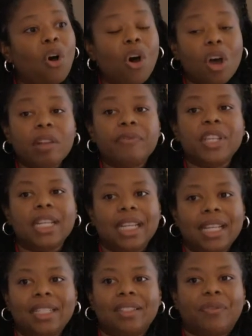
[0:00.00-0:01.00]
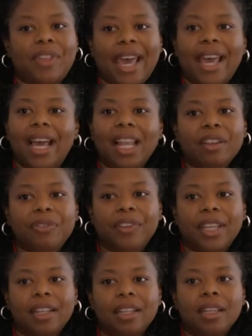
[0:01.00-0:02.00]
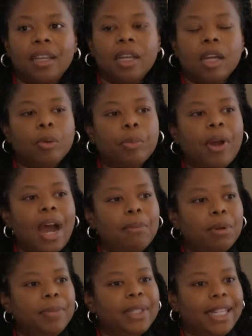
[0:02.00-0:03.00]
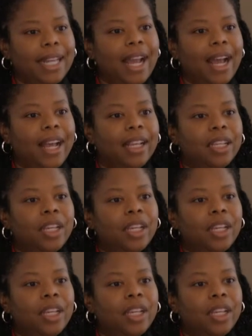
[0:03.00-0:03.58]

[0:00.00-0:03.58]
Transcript: all of the needs of that elephant? Probably not.